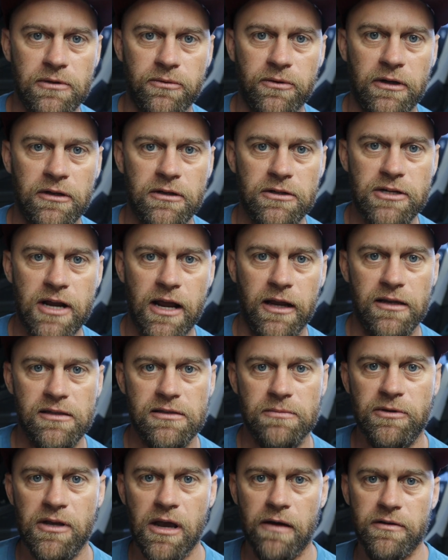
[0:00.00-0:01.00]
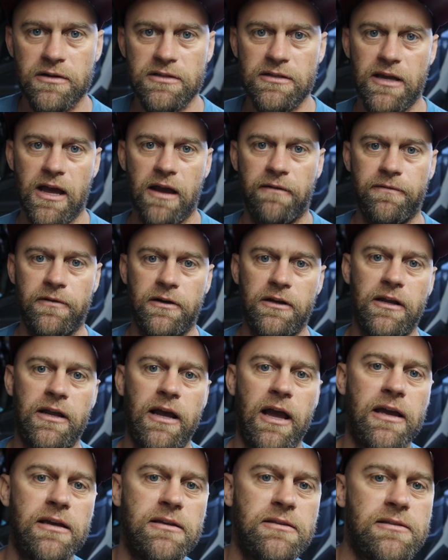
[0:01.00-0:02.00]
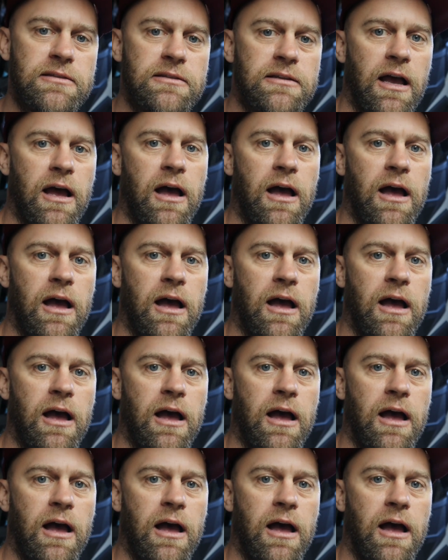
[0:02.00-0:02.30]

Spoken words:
so we're going to try and get some coverage of that for you guys.